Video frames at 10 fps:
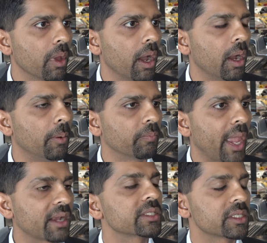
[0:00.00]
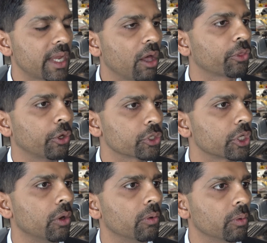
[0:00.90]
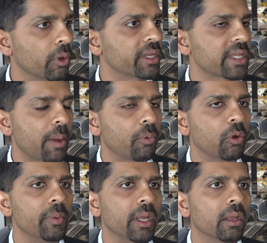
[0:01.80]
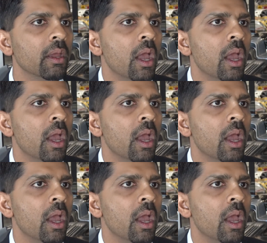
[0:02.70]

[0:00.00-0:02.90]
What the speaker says: access to healthcare. So one example would be